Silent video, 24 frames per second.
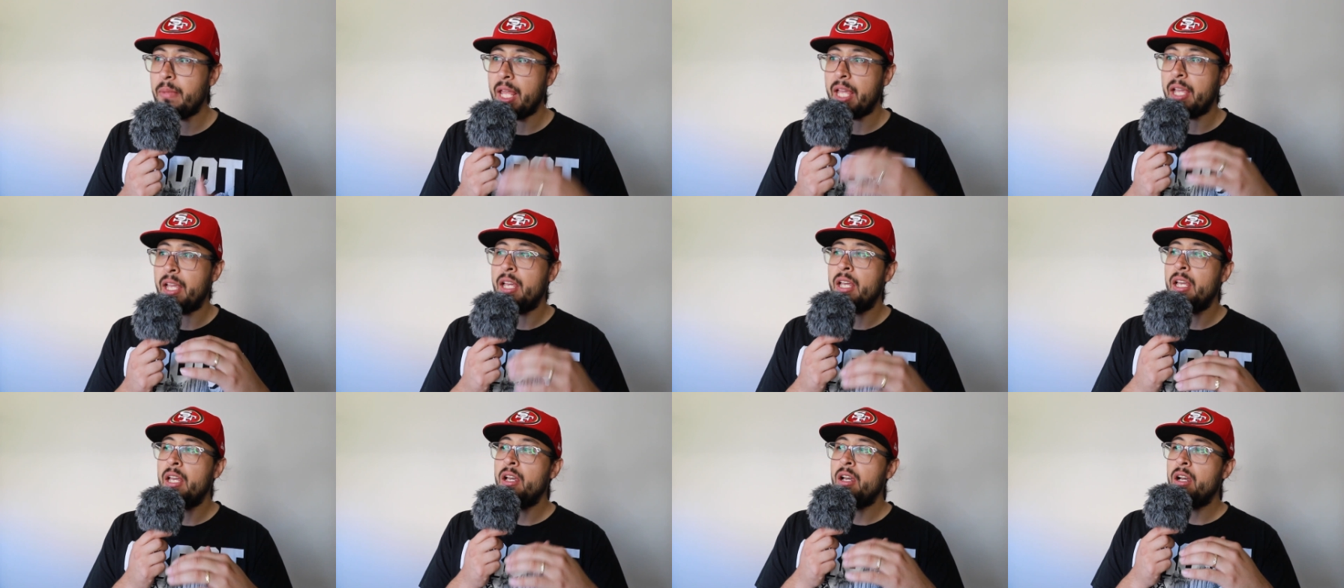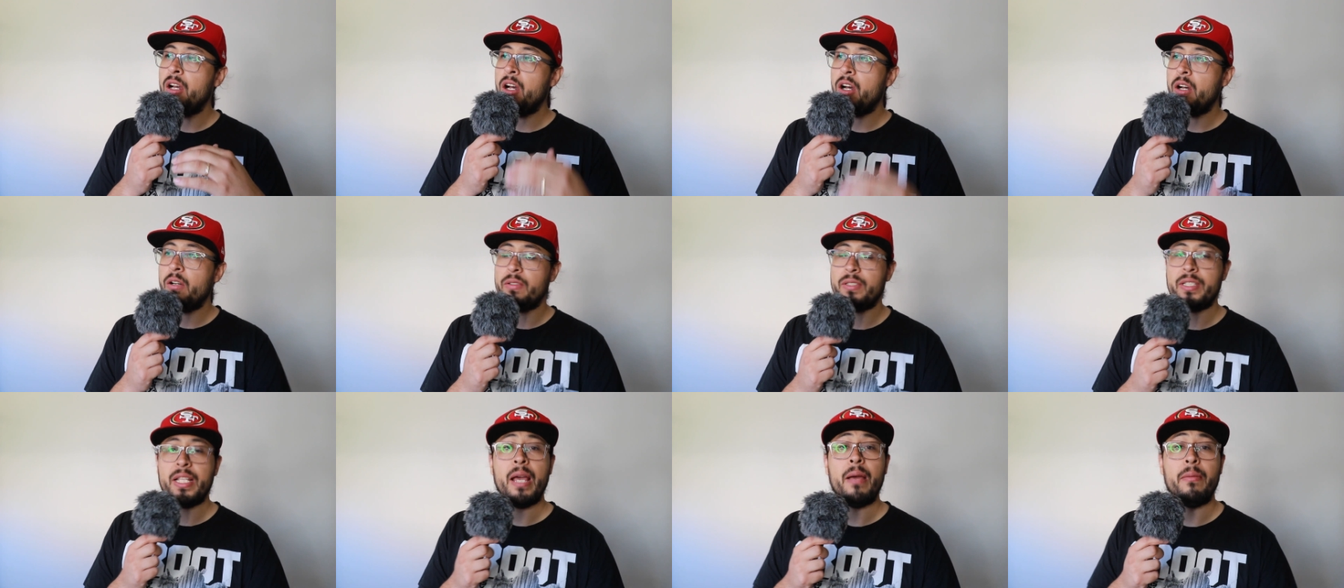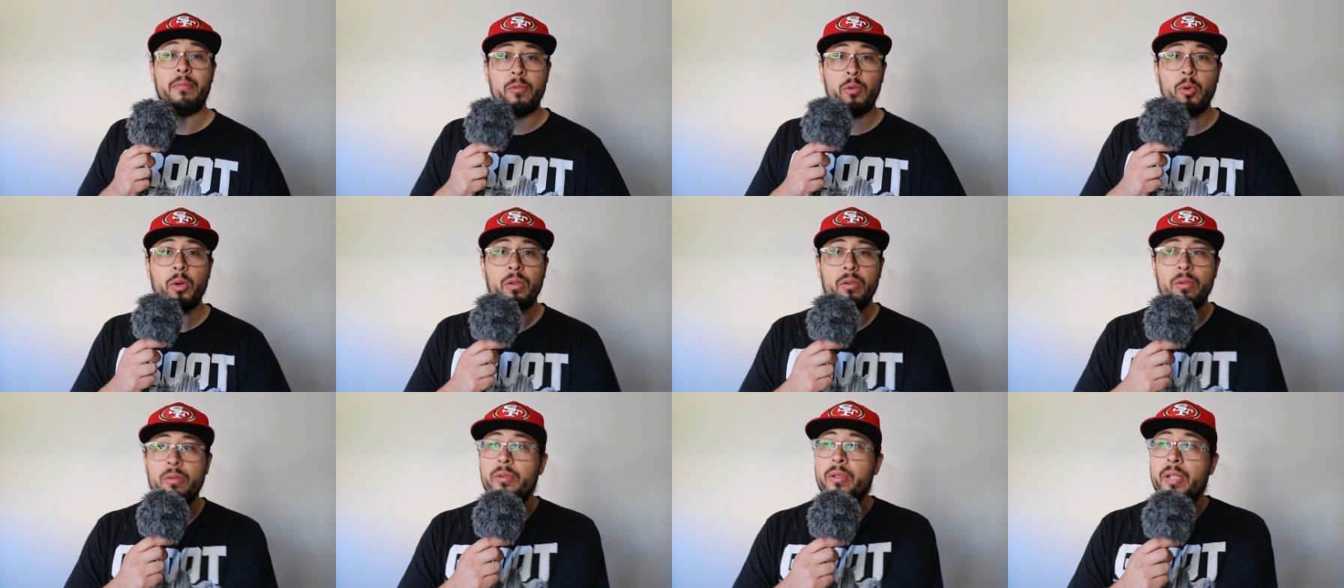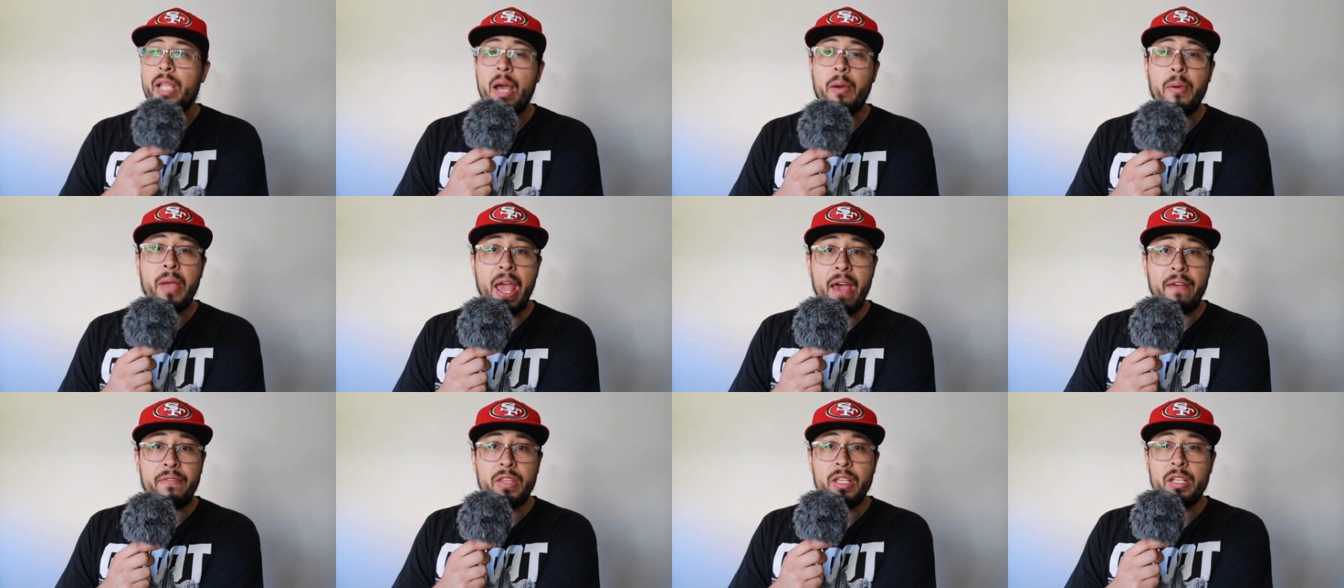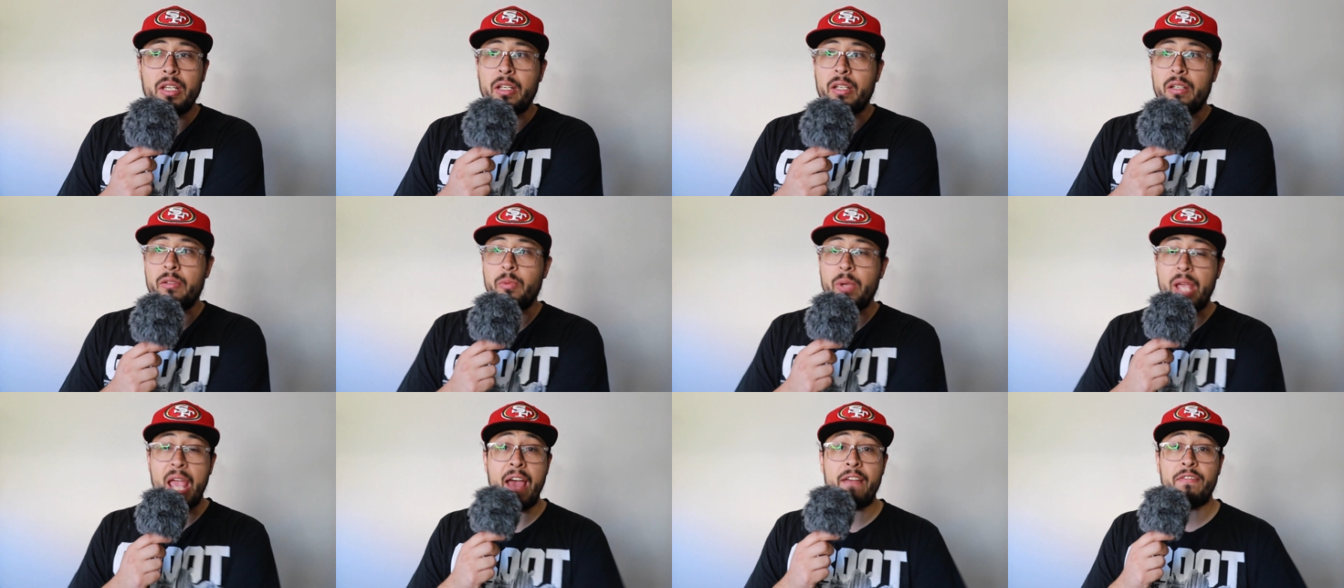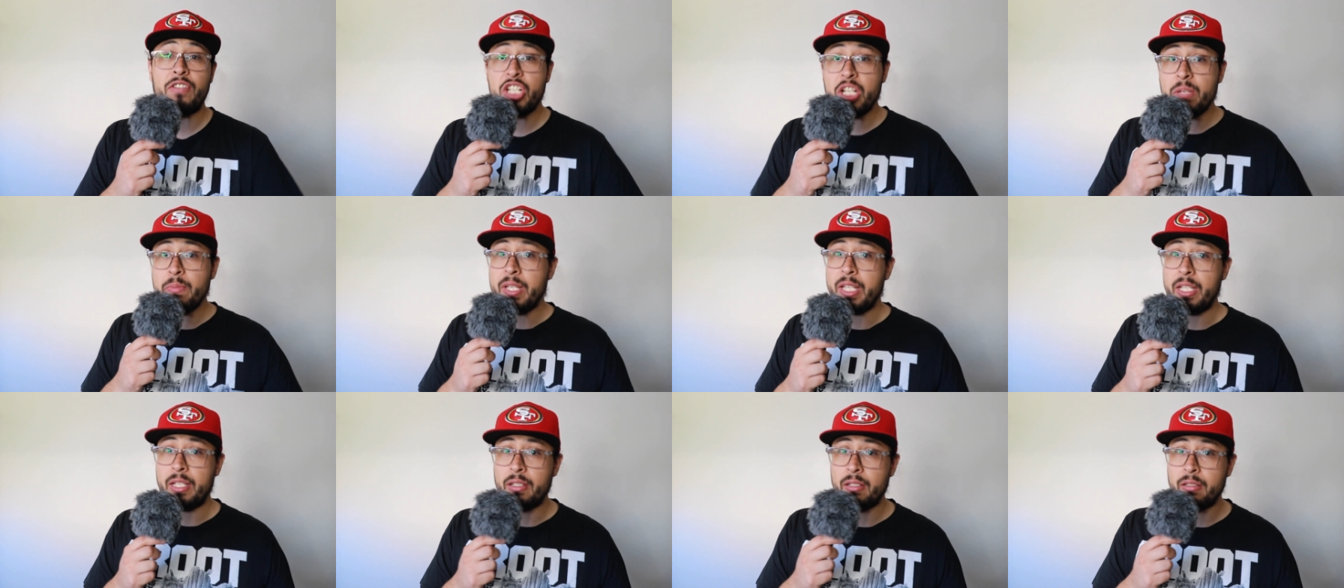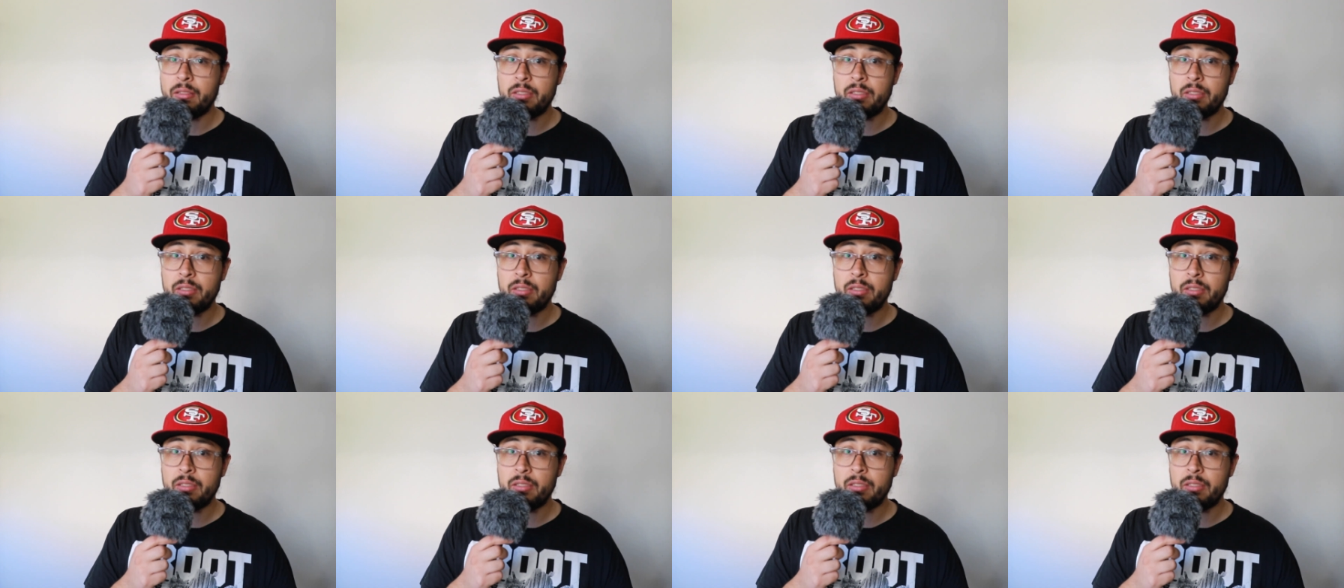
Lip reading: Like, oh snap, well now we have Jimmy,